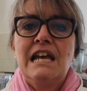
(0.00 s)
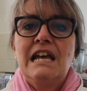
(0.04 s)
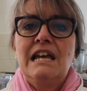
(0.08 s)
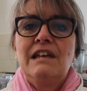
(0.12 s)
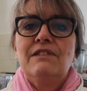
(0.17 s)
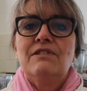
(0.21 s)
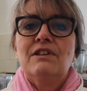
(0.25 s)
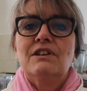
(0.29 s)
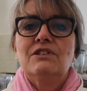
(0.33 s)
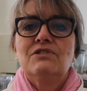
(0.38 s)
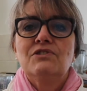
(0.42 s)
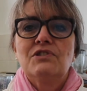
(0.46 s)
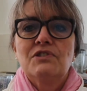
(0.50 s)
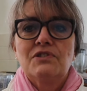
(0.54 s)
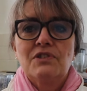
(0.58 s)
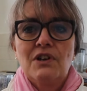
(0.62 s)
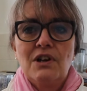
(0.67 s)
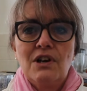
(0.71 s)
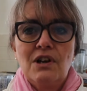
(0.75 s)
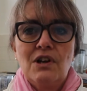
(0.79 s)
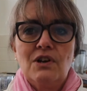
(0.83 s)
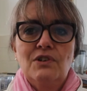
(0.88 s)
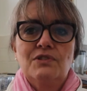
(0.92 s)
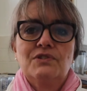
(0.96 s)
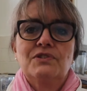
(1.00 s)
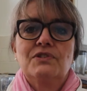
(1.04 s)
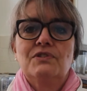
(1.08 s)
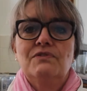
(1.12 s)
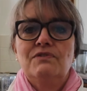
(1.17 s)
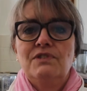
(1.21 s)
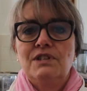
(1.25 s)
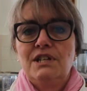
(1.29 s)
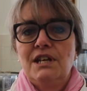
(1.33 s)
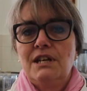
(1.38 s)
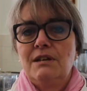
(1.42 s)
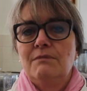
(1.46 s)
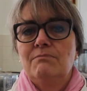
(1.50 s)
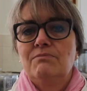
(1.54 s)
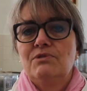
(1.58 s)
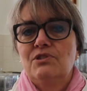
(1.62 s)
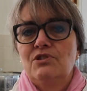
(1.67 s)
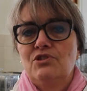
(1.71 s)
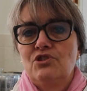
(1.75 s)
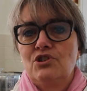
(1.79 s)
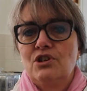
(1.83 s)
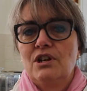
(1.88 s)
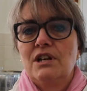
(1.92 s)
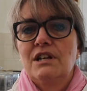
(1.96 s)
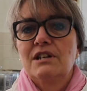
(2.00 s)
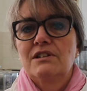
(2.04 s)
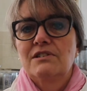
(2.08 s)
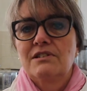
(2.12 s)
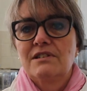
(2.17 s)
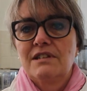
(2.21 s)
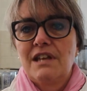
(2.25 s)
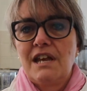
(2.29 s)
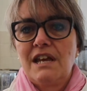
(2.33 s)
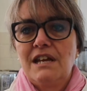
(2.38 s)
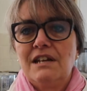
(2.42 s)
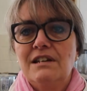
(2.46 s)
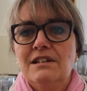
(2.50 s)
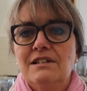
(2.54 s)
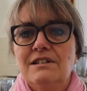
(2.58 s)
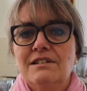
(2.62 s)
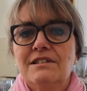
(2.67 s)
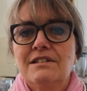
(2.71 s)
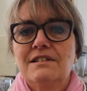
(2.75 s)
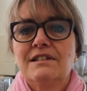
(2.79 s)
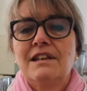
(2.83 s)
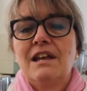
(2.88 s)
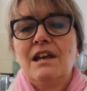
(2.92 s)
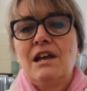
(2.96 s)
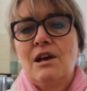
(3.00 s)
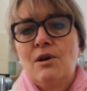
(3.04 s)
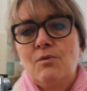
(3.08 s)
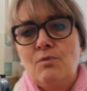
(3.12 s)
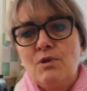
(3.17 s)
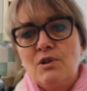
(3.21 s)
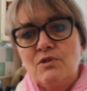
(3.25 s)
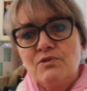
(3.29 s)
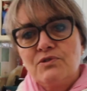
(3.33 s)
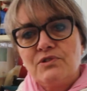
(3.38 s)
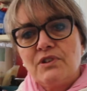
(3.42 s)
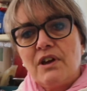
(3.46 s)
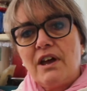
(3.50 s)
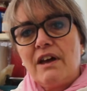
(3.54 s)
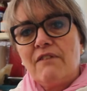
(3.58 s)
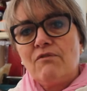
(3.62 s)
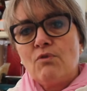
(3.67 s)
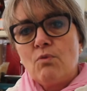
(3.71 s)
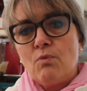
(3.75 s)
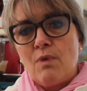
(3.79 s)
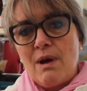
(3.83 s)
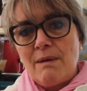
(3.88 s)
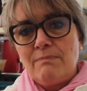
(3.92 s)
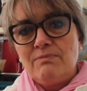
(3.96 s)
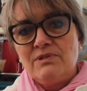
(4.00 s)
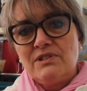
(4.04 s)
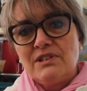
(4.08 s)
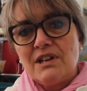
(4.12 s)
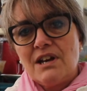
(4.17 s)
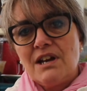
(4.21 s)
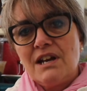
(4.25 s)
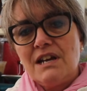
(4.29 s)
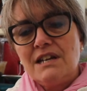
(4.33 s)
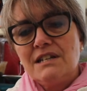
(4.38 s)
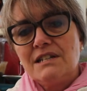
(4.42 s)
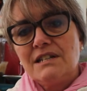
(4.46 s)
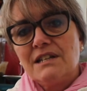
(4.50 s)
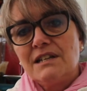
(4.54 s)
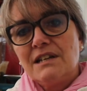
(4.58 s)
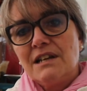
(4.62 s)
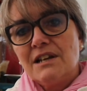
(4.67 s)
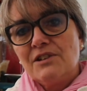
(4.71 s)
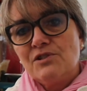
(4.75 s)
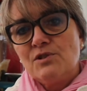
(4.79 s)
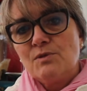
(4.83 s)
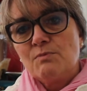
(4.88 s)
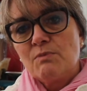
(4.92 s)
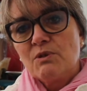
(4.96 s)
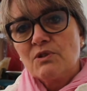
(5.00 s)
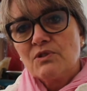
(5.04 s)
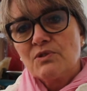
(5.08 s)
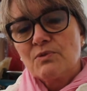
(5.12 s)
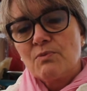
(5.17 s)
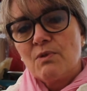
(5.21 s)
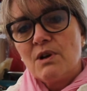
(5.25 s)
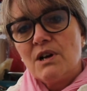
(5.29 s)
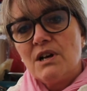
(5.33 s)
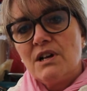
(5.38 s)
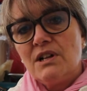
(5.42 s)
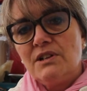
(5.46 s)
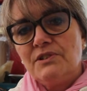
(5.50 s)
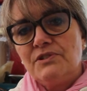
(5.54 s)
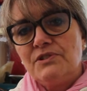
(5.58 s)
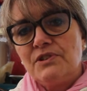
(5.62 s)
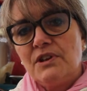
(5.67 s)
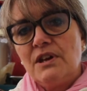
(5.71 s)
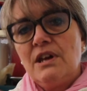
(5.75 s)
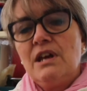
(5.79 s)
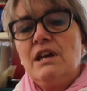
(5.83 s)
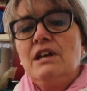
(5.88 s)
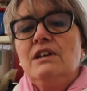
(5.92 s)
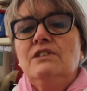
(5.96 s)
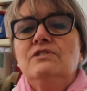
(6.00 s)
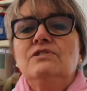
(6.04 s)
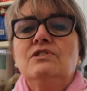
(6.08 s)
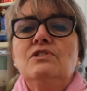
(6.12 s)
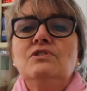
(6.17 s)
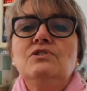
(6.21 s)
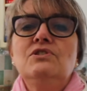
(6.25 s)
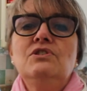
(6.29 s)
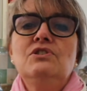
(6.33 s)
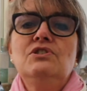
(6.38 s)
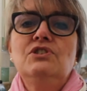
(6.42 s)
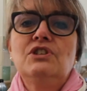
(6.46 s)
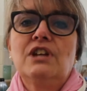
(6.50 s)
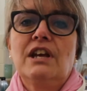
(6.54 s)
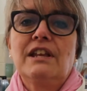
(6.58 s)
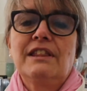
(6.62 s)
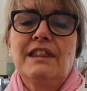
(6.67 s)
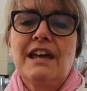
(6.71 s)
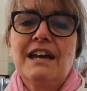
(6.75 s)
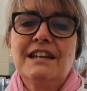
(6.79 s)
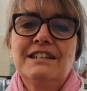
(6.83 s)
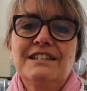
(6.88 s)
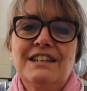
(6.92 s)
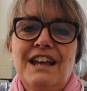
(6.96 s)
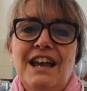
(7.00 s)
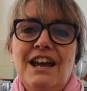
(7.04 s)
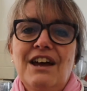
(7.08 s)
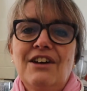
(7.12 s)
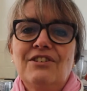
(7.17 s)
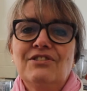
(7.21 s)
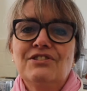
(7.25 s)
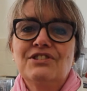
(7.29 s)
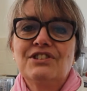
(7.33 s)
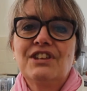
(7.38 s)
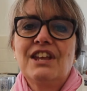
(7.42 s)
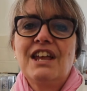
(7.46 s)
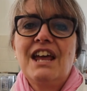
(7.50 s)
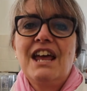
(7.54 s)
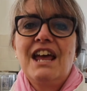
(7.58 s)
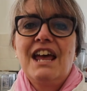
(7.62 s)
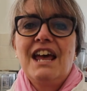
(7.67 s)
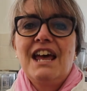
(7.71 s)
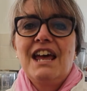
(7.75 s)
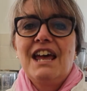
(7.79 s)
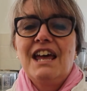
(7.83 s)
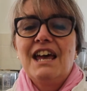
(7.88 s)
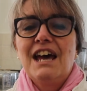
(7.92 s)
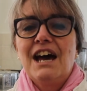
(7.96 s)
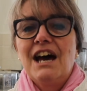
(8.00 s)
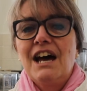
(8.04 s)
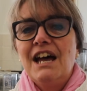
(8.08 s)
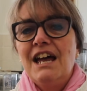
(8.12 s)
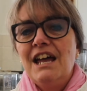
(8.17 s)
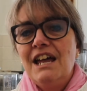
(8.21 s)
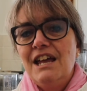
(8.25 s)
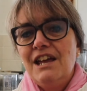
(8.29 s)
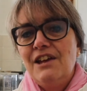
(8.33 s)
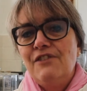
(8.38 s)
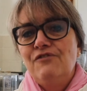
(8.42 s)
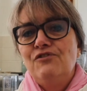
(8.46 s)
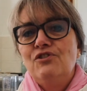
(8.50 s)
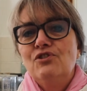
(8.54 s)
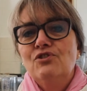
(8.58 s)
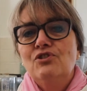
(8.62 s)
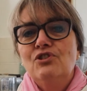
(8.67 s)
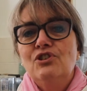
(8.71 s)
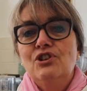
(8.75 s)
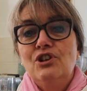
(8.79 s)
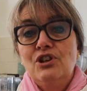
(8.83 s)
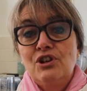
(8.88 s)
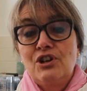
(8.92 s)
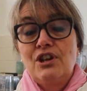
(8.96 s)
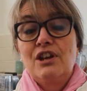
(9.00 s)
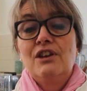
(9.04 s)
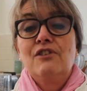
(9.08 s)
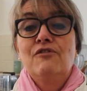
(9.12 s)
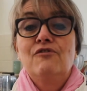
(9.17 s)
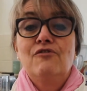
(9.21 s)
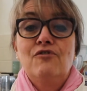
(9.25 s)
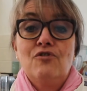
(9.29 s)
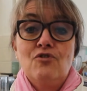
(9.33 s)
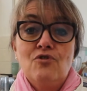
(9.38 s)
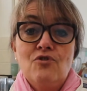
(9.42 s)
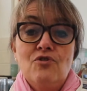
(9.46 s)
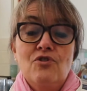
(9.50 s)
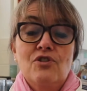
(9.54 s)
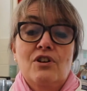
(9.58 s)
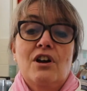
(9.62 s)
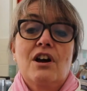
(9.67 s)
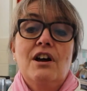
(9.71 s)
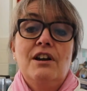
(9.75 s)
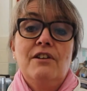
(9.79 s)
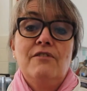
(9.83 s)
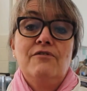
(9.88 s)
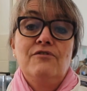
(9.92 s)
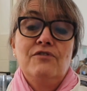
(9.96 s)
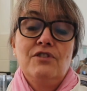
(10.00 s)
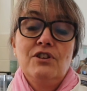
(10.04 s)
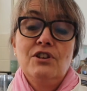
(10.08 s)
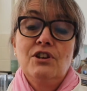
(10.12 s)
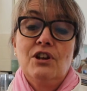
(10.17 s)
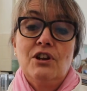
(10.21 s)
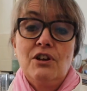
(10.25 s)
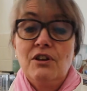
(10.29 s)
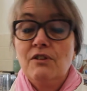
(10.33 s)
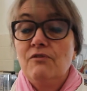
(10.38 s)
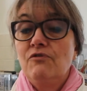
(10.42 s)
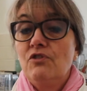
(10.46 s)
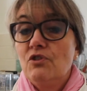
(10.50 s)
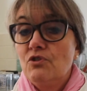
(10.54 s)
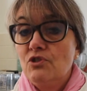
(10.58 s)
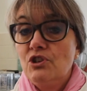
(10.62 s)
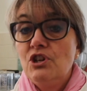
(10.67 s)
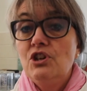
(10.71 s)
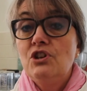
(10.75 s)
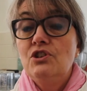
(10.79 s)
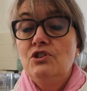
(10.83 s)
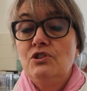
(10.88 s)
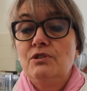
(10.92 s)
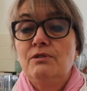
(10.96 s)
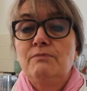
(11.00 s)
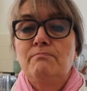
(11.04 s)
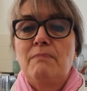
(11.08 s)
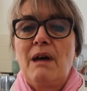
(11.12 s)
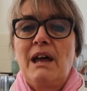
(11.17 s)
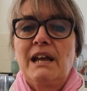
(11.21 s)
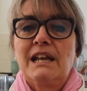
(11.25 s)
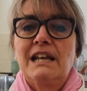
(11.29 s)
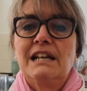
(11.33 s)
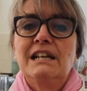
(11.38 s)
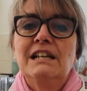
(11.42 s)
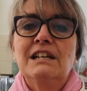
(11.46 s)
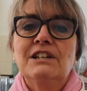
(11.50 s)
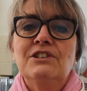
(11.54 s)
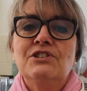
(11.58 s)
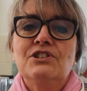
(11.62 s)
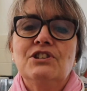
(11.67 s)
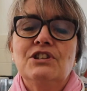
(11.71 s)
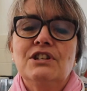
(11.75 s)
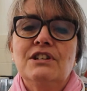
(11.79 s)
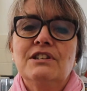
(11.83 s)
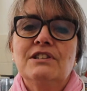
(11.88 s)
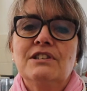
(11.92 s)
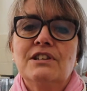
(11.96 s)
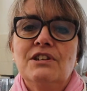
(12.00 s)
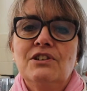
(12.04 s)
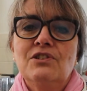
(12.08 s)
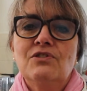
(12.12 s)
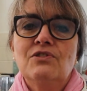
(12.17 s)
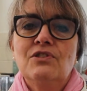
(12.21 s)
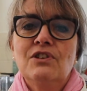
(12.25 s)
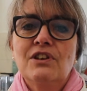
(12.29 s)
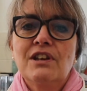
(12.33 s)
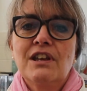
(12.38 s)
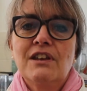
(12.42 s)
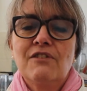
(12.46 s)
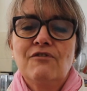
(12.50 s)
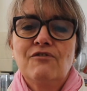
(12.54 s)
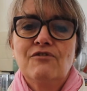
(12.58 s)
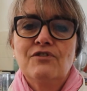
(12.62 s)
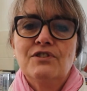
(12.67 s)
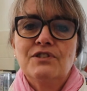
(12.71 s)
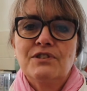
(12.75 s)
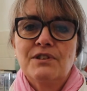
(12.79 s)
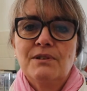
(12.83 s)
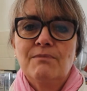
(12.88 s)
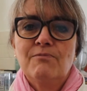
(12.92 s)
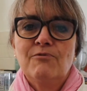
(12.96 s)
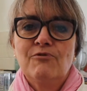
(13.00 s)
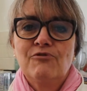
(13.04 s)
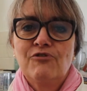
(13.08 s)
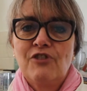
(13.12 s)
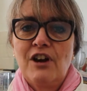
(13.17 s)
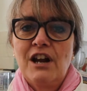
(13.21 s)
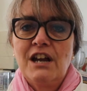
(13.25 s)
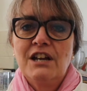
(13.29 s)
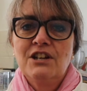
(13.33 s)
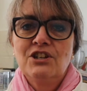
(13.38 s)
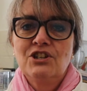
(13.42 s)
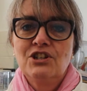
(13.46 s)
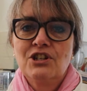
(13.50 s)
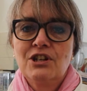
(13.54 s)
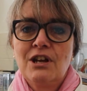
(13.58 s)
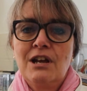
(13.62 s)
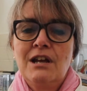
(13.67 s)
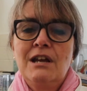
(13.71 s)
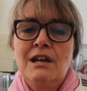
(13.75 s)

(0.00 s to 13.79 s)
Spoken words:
There's just lots of tips, tricks, hints. We also have a website, Lunchbox World, so do check that out. If you're looking for kind of, you know, if you're new to packing lunches and you're looking for some fresh